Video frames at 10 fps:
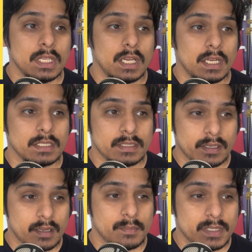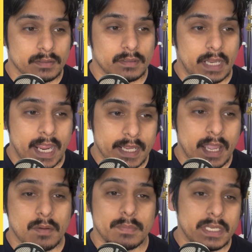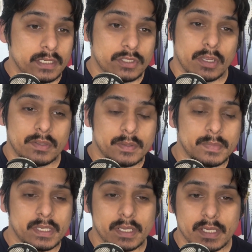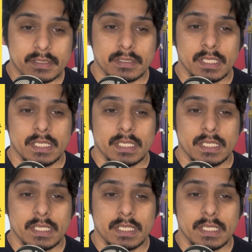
to come and hang out, meet each other, meet us.